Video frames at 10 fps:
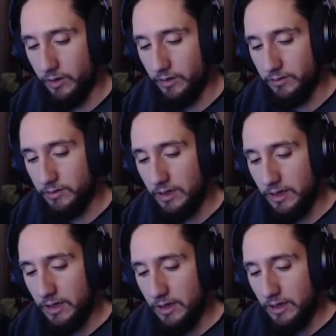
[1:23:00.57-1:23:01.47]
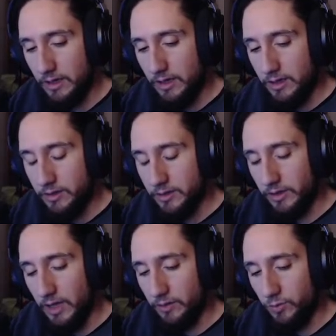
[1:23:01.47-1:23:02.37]
and as a
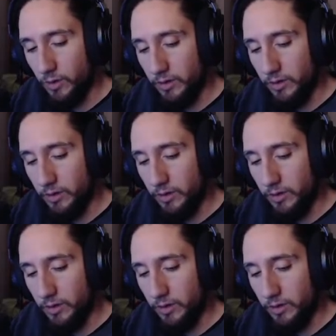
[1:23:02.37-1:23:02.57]
line of work.